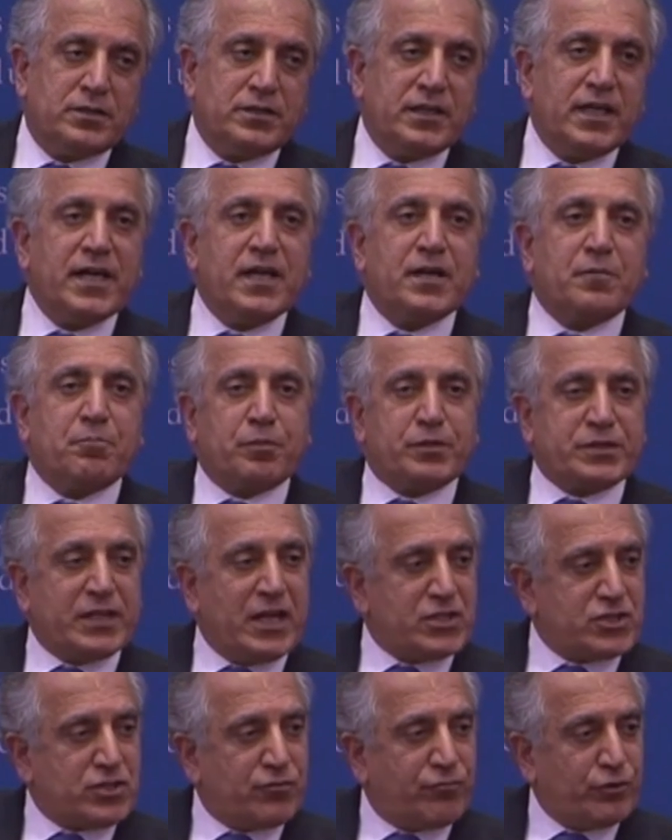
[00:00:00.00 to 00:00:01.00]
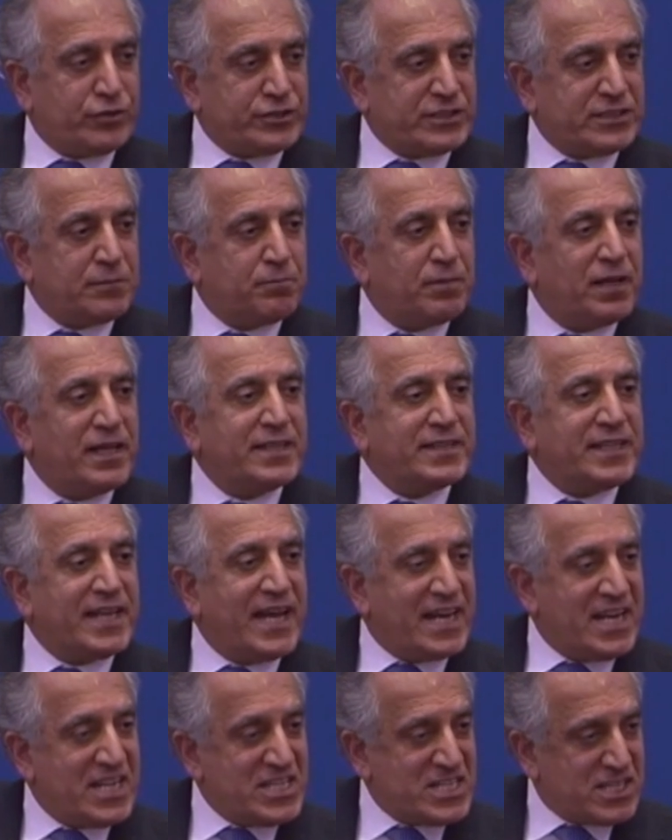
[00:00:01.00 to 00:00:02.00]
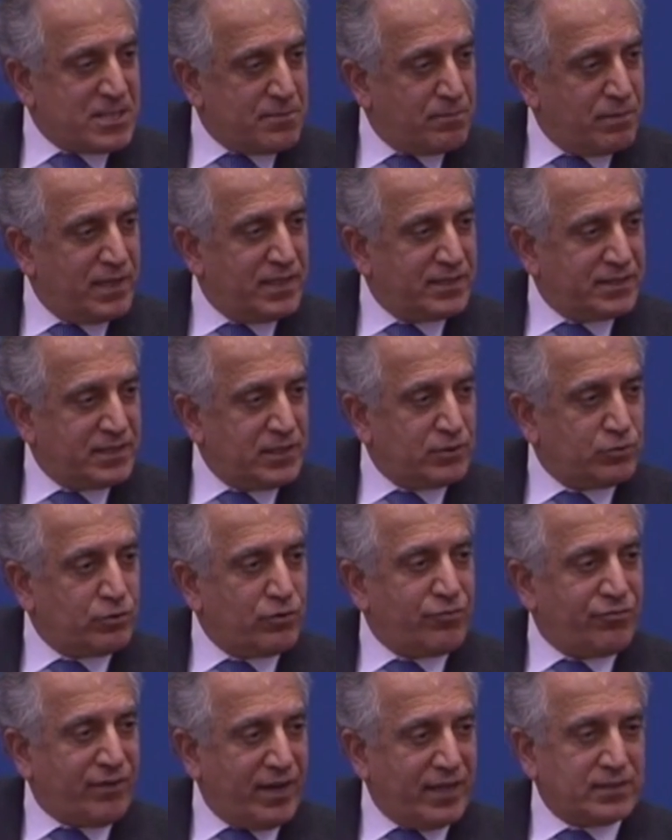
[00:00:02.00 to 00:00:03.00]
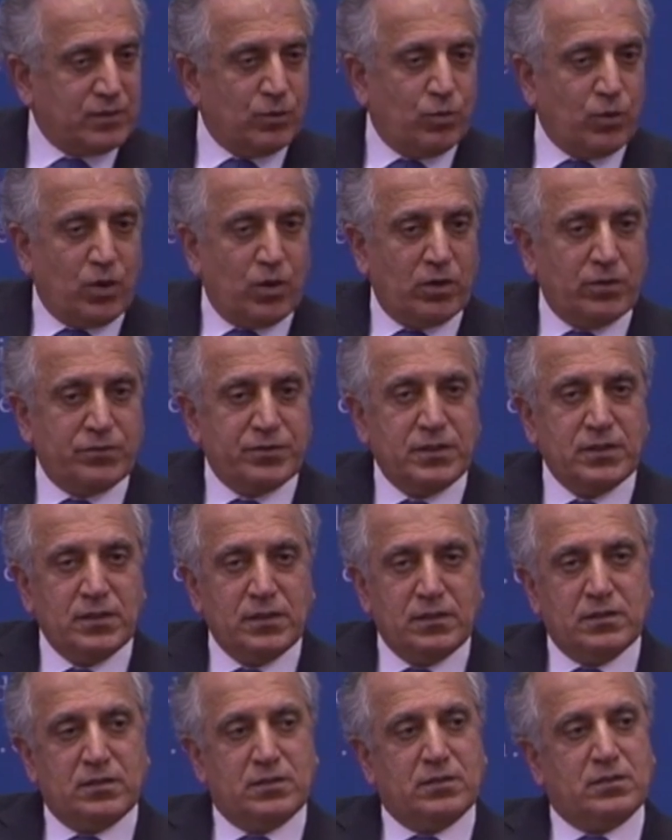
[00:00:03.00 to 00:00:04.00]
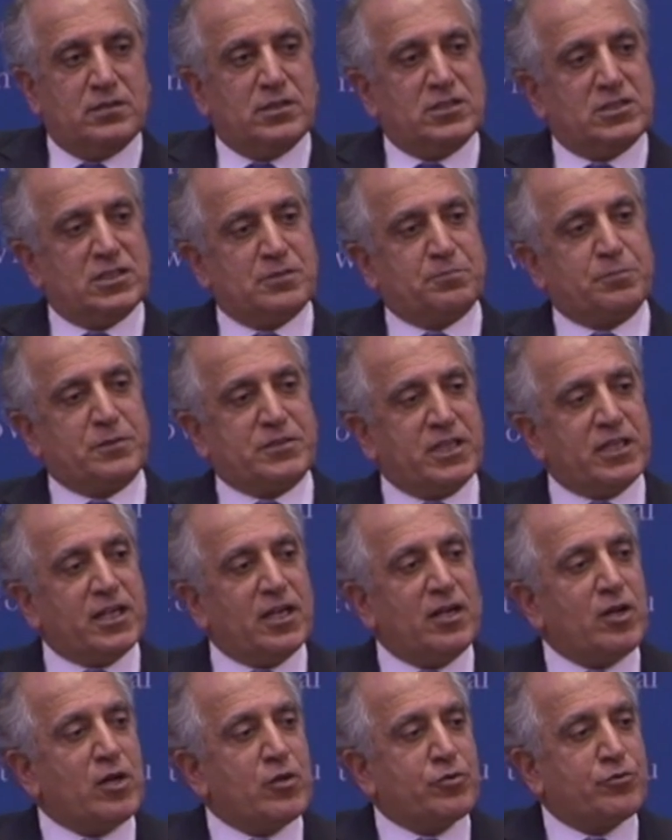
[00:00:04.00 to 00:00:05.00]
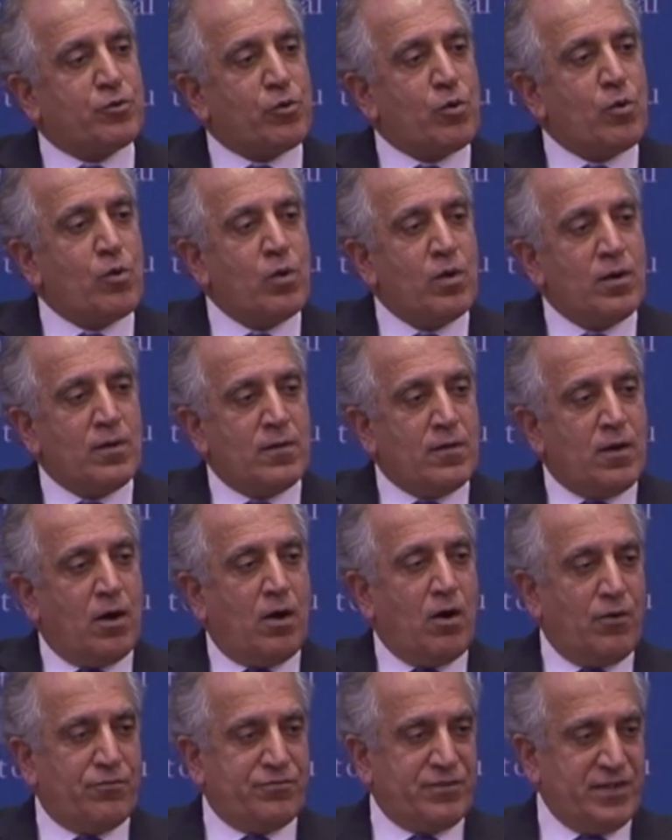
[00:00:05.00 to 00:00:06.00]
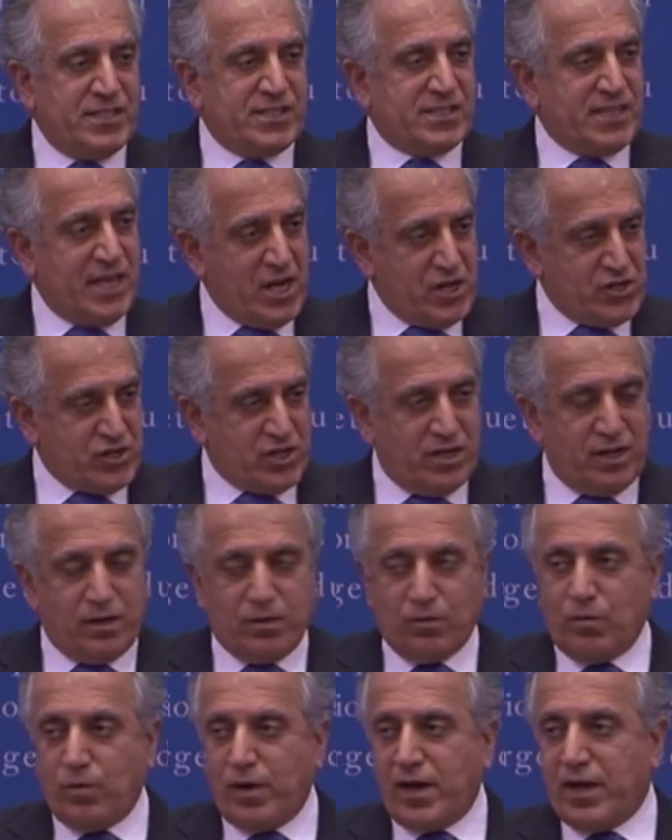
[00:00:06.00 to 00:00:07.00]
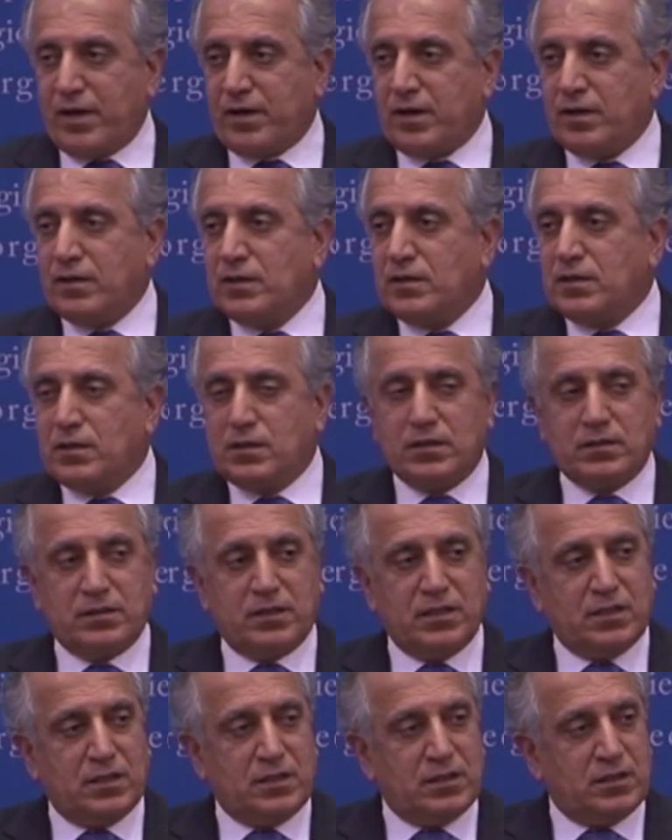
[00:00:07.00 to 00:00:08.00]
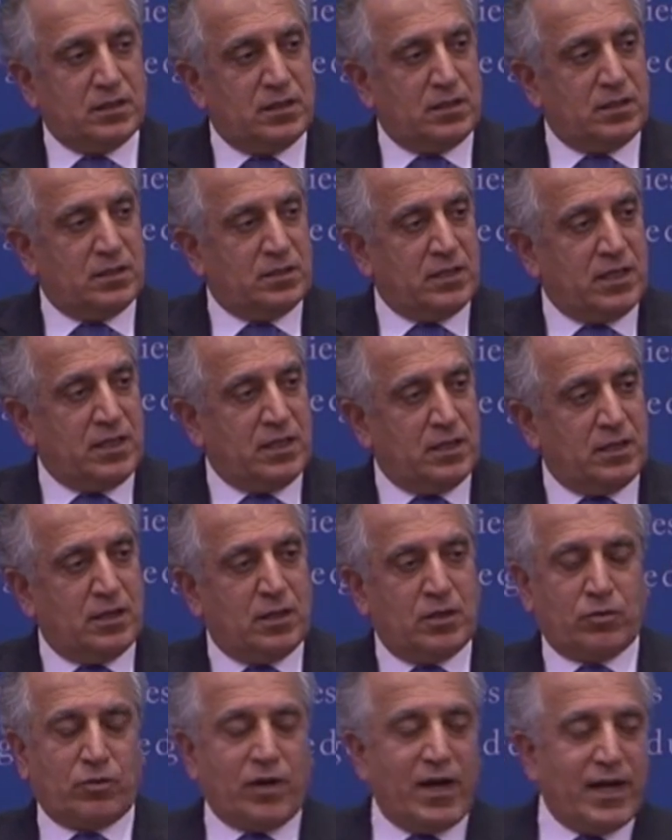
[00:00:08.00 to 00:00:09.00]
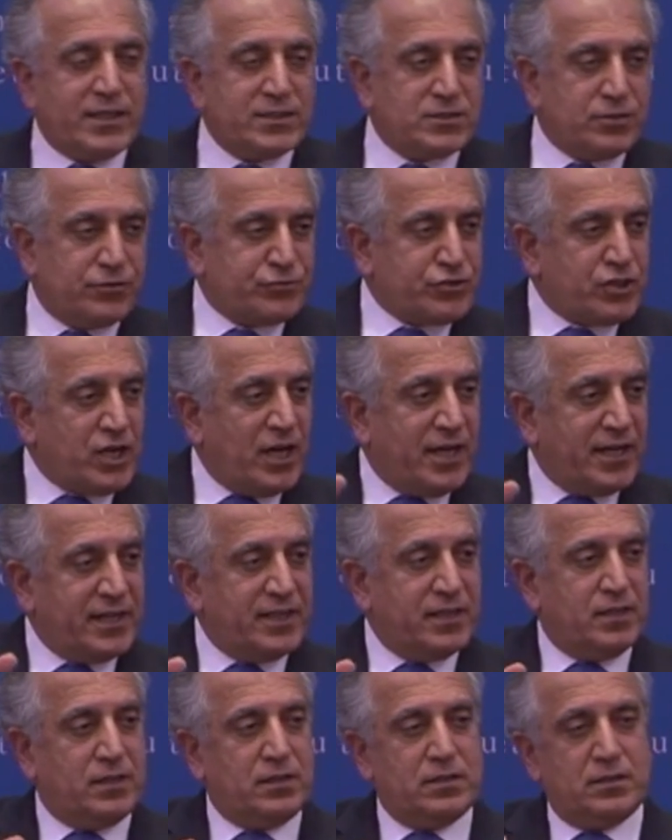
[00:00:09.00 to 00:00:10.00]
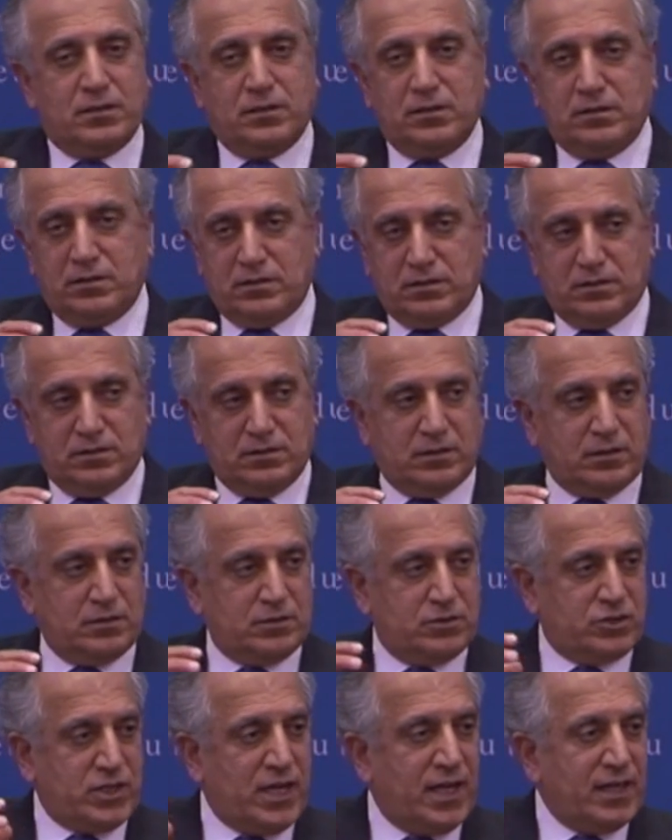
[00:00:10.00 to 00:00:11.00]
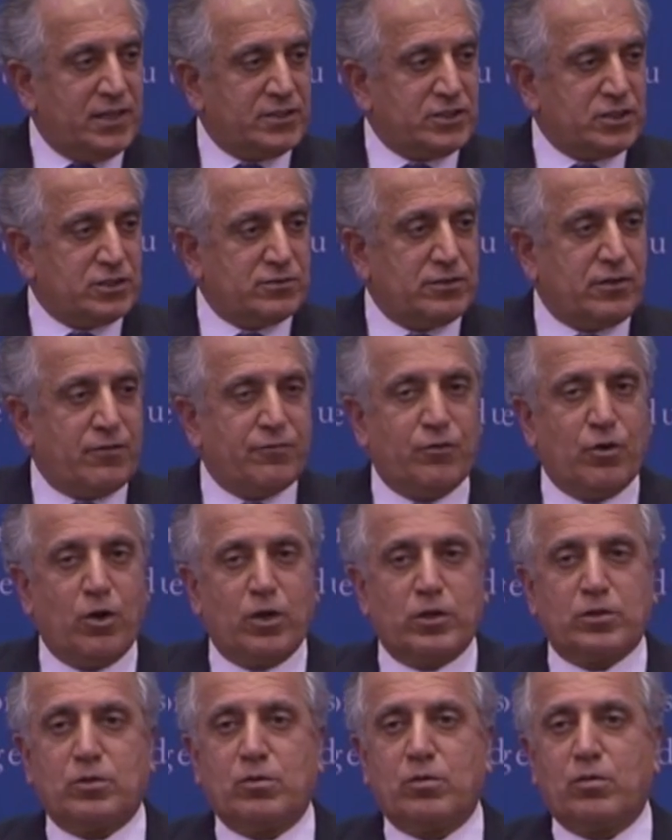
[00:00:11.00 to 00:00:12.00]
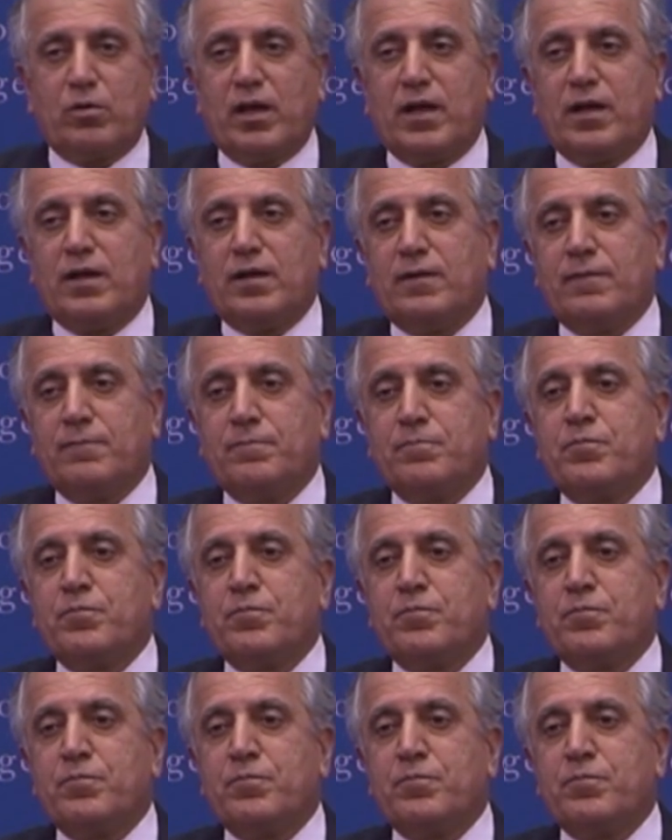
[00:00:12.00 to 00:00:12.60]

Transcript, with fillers: their potential for stability and instability to affect the world. This is particularly true of East Asia, where the rise of China, the challenges of North Korea,